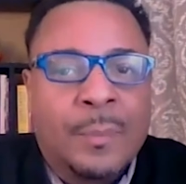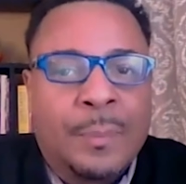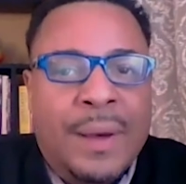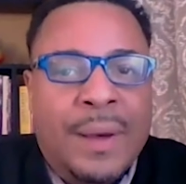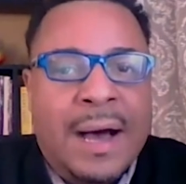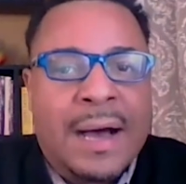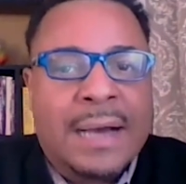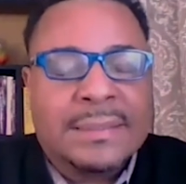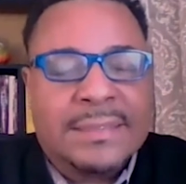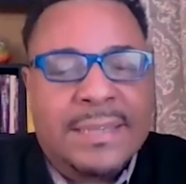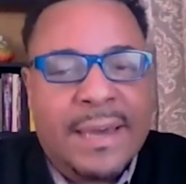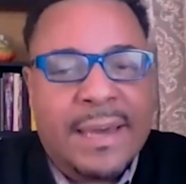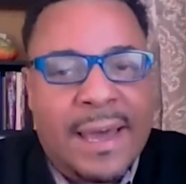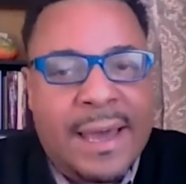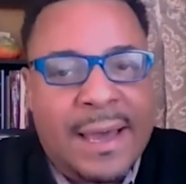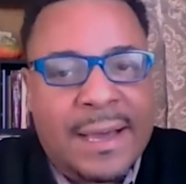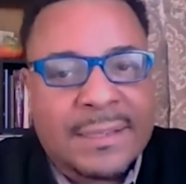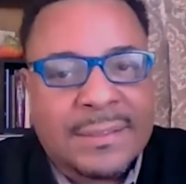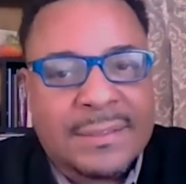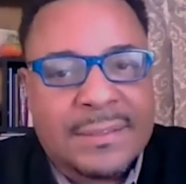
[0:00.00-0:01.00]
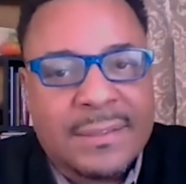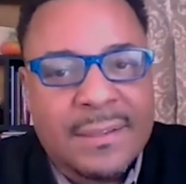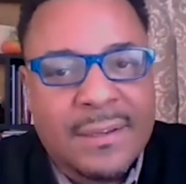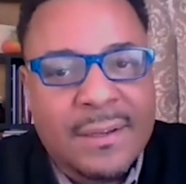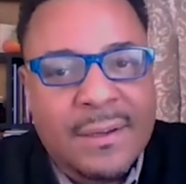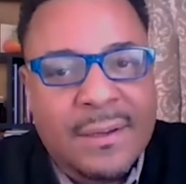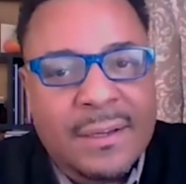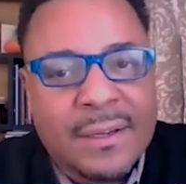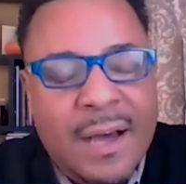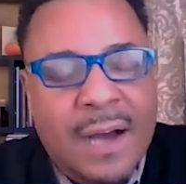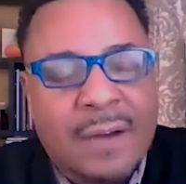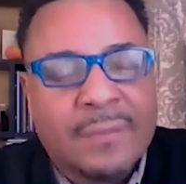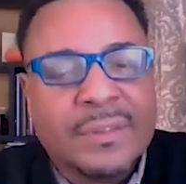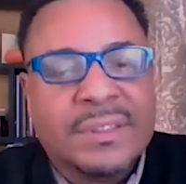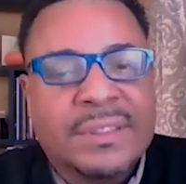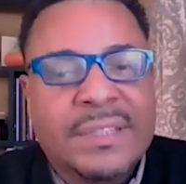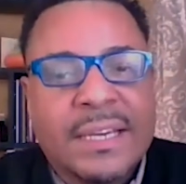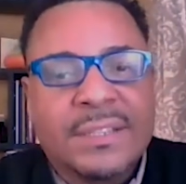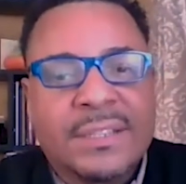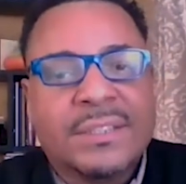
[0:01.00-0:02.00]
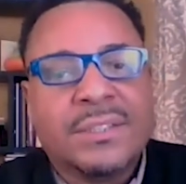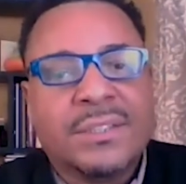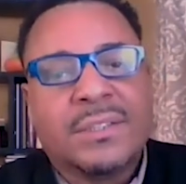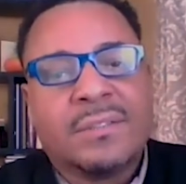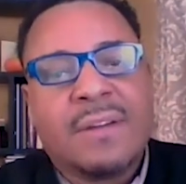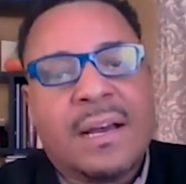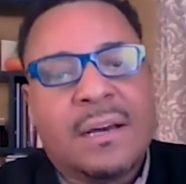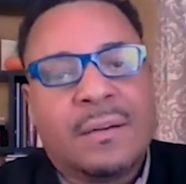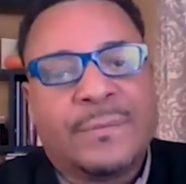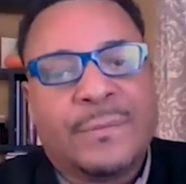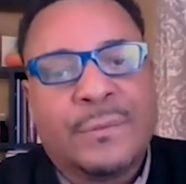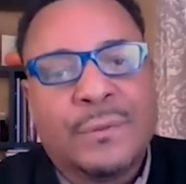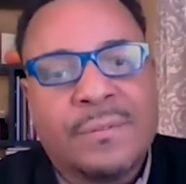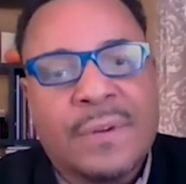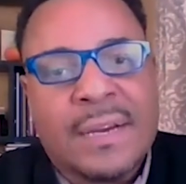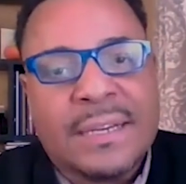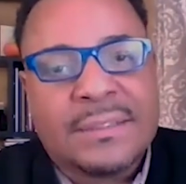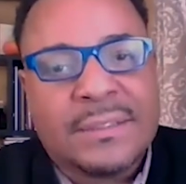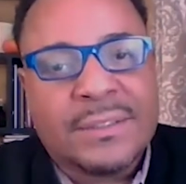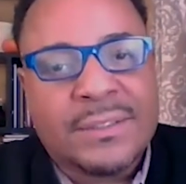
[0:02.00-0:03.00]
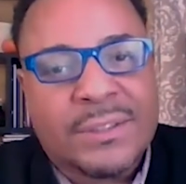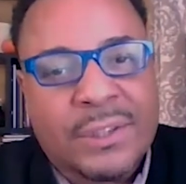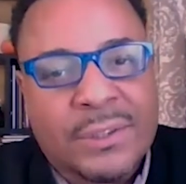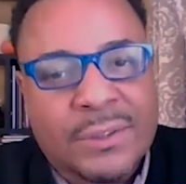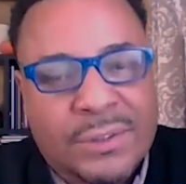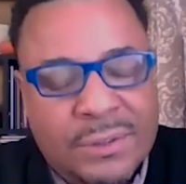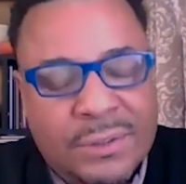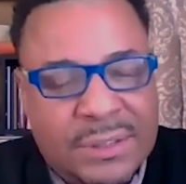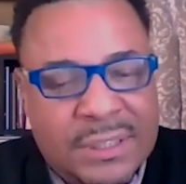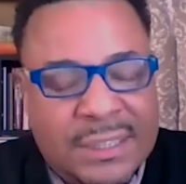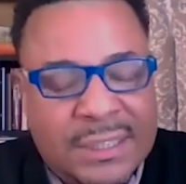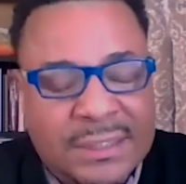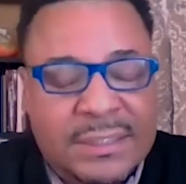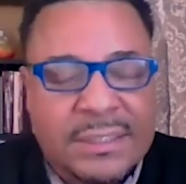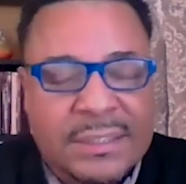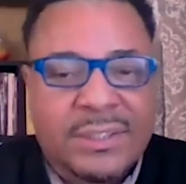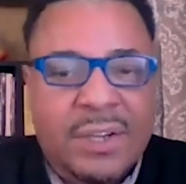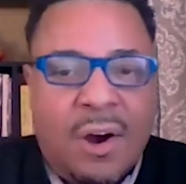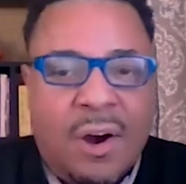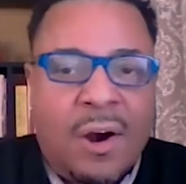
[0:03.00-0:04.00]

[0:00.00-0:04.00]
podcasts, conversations around food, race, and social justice.